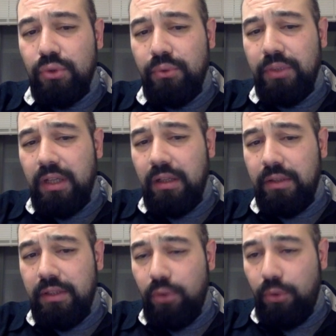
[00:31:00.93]
we
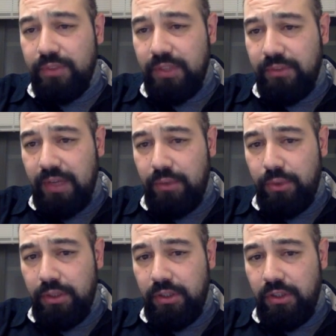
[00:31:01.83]
calculate the offset value
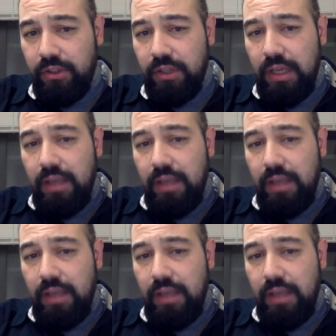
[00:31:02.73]
in here,